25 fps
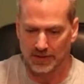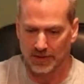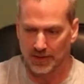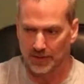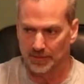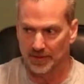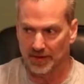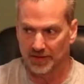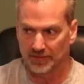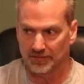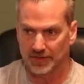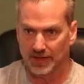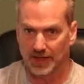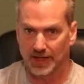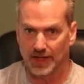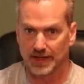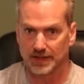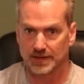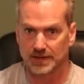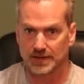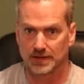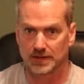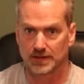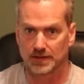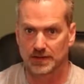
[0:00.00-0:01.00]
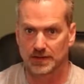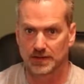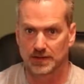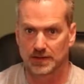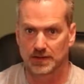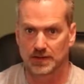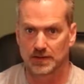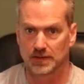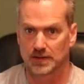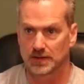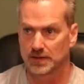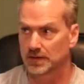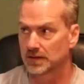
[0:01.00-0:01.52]
I mean, I've got
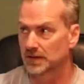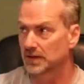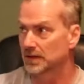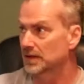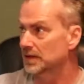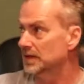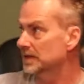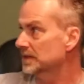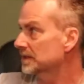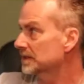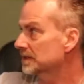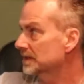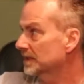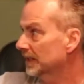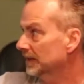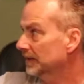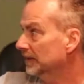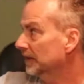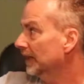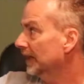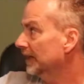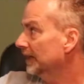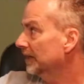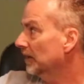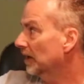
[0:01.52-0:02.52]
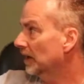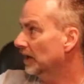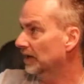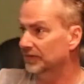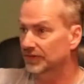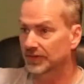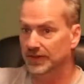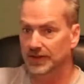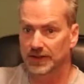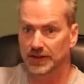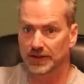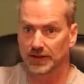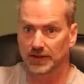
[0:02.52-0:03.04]
said light off
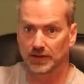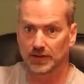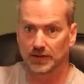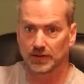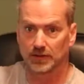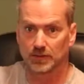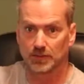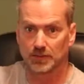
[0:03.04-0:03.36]
here,